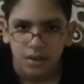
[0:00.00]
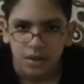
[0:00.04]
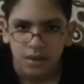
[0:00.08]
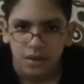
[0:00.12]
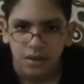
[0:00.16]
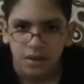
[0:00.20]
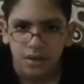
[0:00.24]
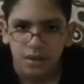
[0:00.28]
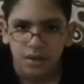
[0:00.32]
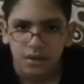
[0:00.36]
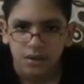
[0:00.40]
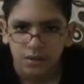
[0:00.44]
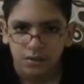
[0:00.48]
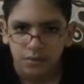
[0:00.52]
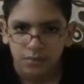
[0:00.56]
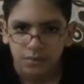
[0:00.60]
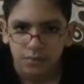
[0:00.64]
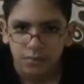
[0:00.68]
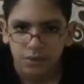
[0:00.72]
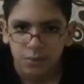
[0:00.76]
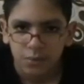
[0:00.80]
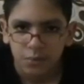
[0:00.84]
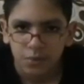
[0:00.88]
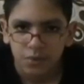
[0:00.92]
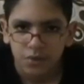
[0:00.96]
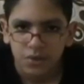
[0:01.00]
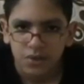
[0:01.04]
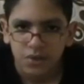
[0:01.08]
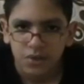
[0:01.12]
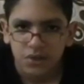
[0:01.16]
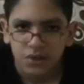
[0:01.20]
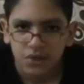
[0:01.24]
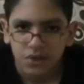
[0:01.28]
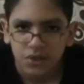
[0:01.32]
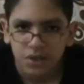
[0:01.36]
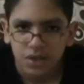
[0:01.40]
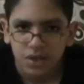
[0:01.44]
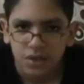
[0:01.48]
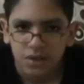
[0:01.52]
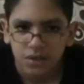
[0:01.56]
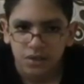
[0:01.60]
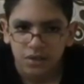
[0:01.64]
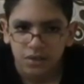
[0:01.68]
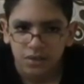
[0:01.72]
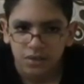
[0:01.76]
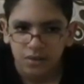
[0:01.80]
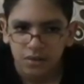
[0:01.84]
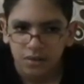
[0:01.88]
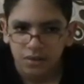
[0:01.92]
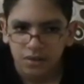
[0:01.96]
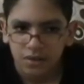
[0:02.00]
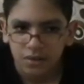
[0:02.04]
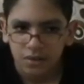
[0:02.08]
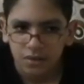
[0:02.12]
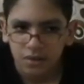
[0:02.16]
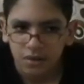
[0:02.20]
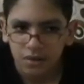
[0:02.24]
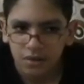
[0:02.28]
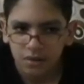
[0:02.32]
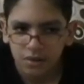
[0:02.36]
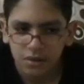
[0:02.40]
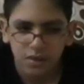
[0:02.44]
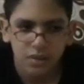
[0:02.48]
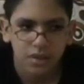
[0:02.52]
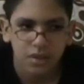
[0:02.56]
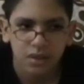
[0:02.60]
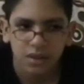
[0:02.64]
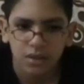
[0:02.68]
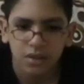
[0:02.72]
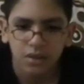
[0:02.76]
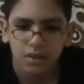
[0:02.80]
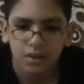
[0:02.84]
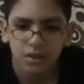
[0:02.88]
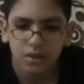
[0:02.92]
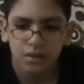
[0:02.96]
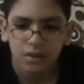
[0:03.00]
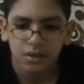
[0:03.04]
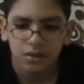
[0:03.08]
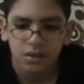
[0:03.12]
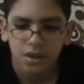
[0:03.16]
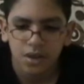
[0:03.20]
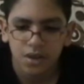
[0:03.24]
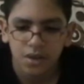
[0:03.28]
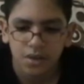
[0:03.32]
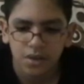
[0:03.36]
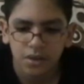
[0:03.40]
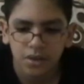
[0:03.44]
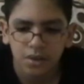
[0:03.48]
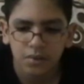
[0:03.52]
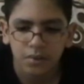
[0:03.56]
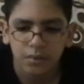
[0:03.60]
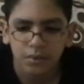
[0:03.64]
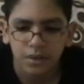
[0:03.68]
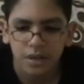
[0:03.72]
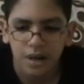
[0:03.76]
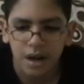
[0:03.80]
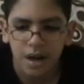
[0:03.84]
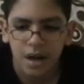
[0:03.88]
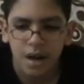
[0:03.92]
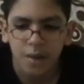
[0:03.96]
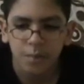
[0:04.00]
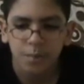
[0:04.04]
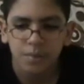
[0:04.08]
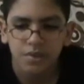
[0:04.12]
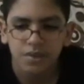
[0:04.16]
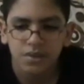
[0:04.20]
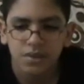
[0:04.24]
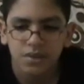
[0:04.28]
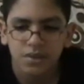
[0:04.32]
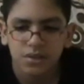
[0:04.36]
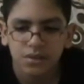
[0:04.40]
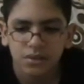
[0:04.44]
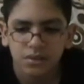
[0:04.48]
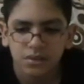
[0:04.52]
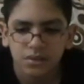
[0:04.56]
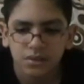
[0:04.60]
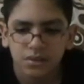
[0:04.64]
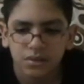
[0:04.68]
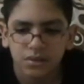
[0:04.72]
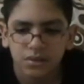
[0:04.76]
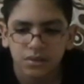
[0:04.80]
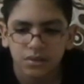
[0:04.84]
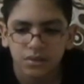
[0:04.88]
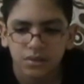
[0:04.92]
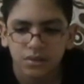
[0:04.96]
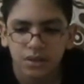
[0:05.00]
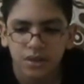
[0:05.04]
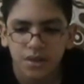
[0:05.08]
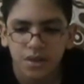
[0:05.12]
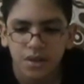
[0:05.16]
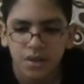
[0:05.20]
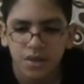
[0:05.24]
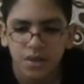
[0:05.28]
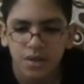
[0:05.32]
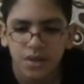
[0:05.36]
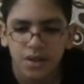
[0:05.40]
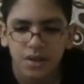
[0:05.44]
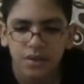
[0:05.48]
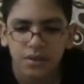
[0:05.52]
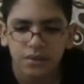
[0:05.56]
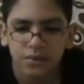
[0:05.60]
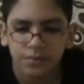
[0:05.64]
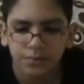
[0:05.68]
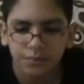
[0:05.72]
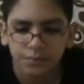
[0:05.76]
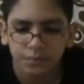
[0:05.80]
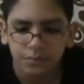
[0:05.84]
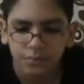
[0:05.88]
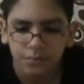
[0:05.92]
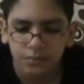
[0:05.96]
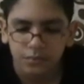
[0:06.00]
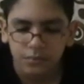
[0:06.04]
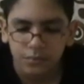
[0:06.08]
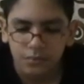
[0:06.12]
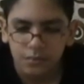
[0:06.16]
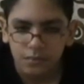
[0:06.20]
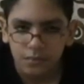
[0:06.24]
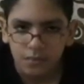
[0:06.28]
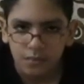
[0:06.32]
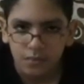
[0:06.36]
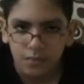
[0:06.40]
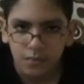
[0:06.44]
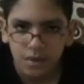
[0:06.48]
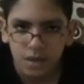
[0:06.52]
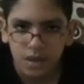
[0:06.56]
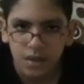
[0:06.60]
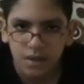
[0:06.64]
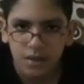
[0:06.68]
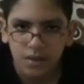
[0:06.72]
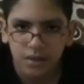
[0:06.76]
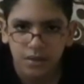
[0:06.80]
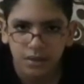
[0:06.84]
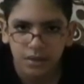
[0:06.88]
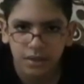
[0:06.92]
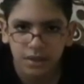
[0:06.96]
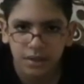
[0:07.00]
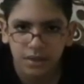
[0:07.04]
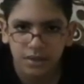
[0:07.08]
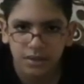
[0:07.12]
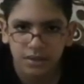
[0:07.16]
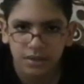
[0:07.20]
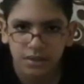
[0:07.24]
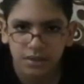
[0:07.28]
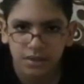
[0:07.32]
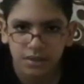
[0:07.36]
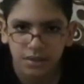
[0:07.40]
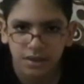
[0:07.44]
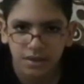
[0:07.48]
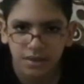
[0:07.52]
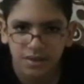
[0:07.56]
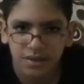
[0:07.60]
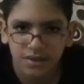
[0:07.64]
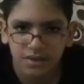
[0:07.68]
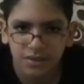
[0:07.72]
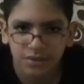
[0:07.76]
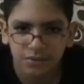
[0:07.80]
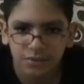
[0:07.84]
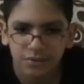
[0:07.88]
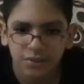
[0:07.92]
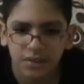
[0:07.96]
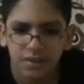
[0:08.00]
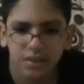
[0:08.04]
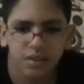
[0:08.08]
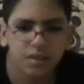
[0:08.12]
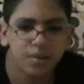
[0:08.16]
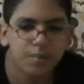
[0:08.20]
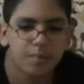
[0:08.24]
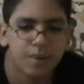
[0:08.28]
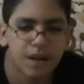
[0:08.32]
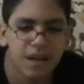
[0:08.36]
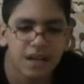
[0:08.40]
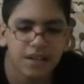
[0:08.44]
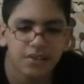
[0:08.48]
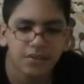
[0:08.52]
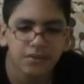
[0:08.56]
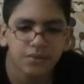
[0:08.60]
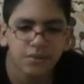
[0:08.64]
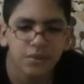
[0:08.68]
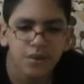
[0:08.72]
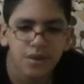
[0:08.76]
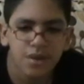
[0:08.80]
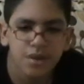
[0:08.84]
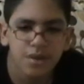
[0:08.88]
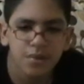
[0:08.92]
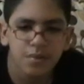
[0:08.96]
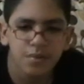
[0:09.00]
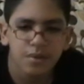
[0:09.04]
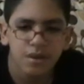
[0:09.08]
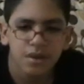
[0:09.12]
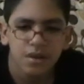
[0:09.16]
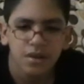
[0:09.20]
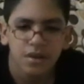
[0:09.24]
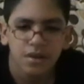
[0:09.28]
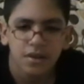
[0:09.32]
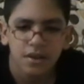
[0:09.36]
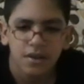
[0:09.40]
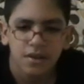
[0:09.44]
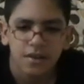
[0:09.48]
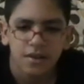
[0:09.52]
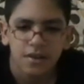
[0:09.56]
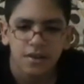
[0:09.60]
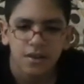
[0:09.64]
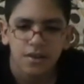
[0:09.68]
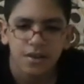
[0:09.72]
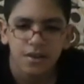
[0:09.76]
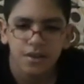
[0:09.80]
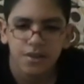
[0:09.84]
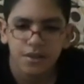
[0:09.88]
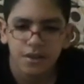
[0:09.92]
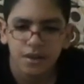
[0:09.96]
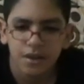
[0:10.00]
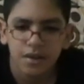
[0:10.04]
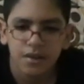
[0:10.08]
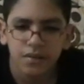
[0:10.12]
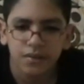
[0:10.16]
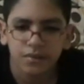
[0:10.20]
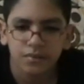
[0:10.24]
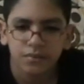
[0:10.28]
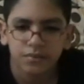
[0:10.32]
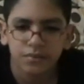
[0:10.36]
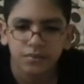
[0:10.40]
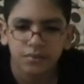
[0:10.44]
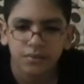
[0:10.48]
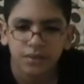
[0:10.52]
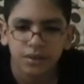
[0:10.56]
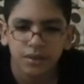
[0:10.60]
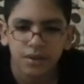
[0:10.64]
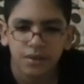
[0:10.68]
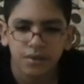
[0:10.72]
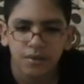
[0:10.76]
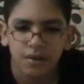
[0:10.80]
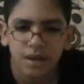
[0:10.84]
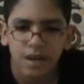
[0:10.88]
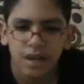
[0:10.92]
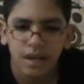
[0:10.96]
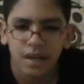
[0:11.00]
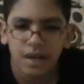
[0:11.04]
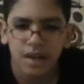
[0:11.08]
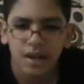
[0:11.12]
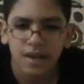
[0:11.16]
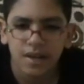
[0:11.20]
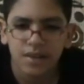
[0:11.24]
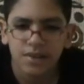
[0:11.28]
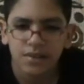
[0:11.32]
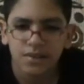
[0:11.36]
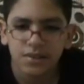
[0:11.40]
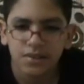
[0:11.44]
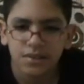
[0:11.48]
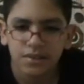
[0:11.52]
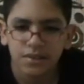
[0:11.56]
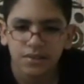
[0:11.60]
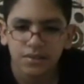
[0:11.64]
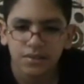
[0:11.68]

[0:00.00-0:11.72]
Then the prince said, okay, then what happens? Then the king said, aren't you feeling bad for them? Then he realized,